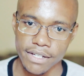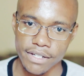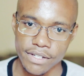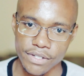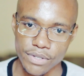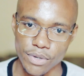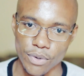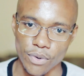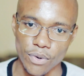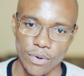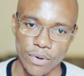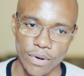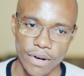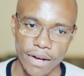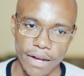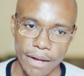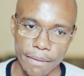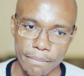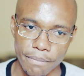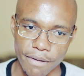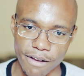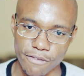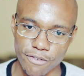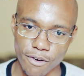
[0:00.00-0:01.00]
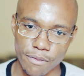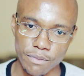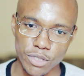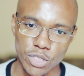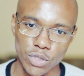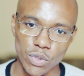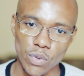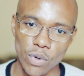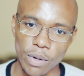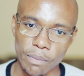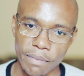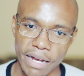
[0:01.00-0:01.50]
So my Form
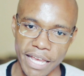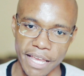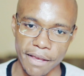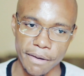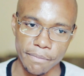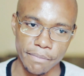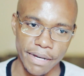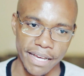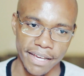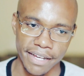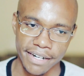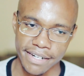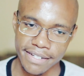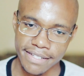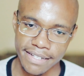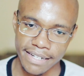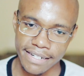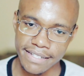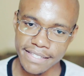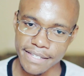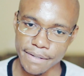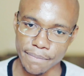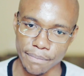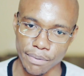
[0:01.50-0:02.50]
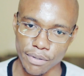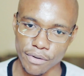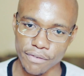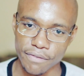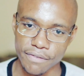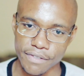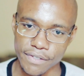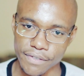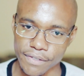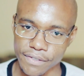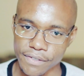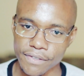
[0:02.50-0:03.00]
2, my results
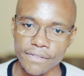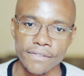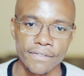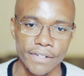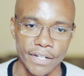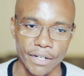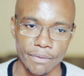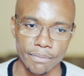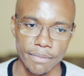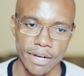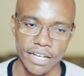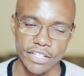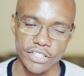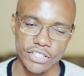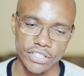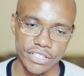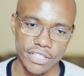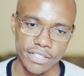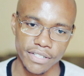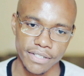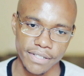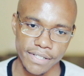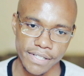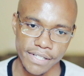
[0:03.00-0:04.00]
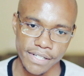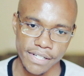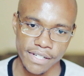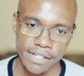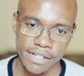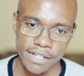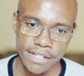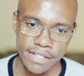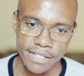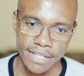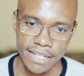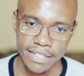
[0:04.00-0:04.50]
improved very much,
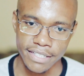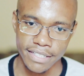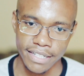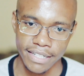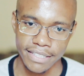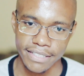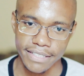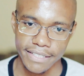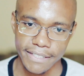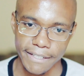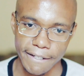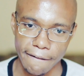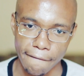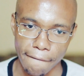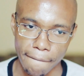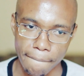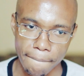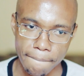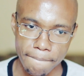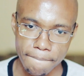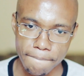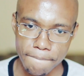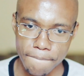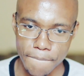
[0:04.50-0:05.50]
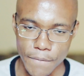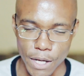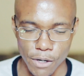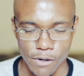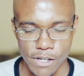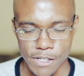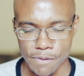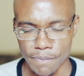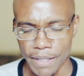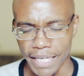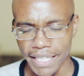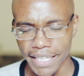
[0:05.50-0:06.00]
such that I
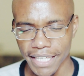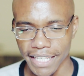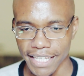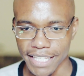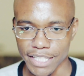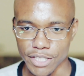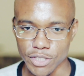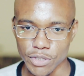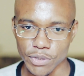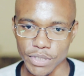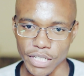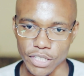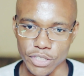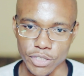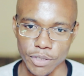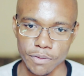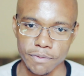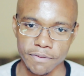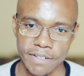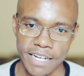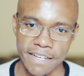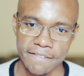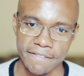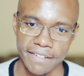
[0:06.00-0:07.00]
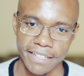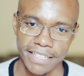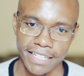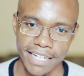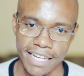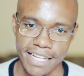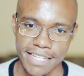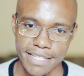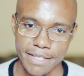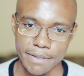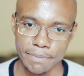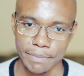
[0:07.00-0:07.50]
was making it to the top 5 in
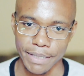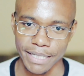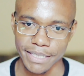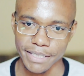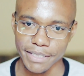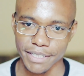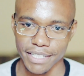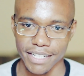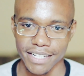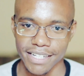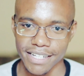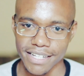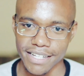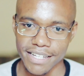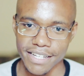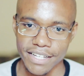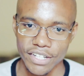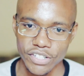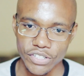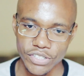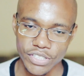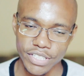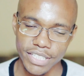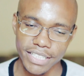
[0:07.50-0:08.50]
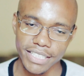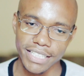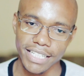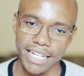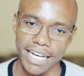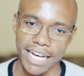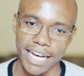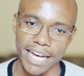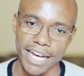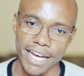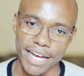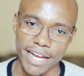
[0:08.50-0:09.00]
class, but still
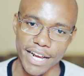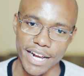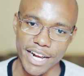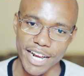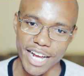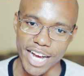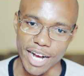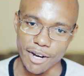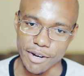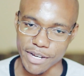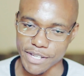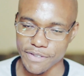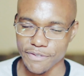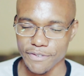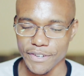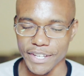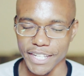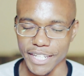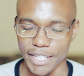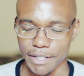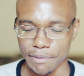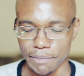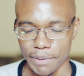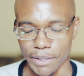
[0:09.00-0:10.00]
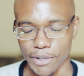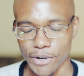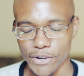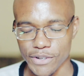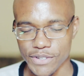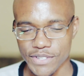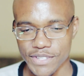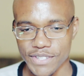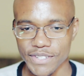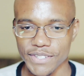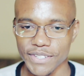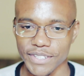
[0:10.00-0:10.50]
I was failing
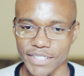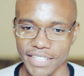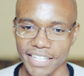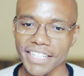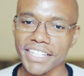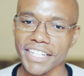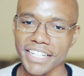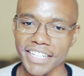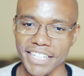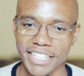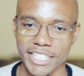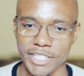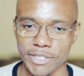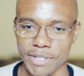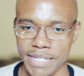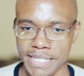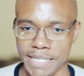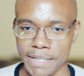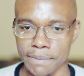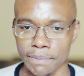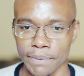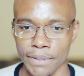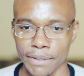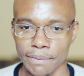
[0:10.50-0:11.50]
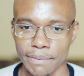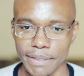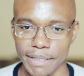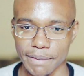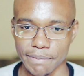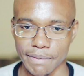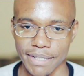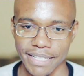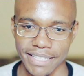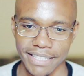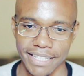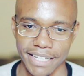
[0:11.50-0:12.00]
because English was the
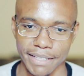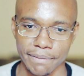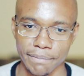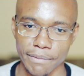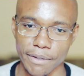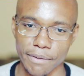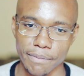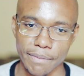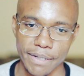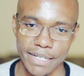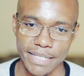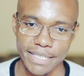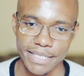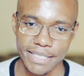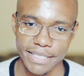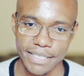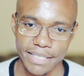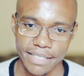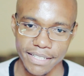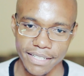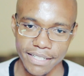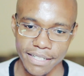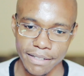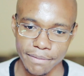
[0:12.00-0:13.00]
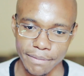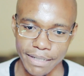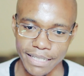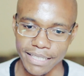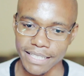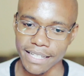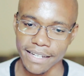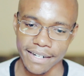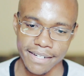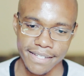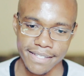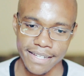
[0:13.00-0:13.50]
problem at that moment. But
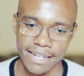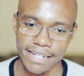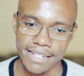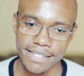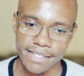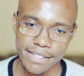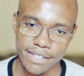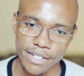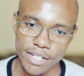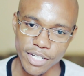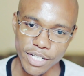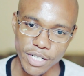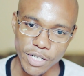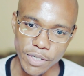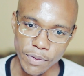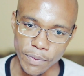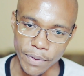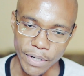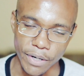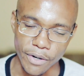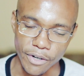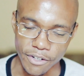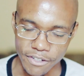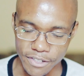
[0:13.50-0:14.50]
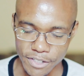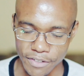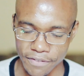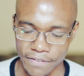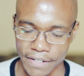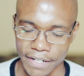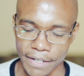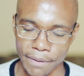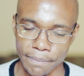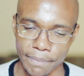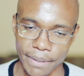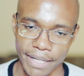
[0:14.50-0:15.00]
the results were not
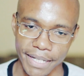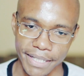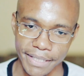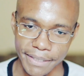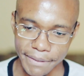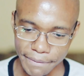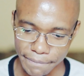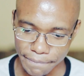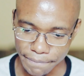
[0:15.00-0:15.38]
very bad.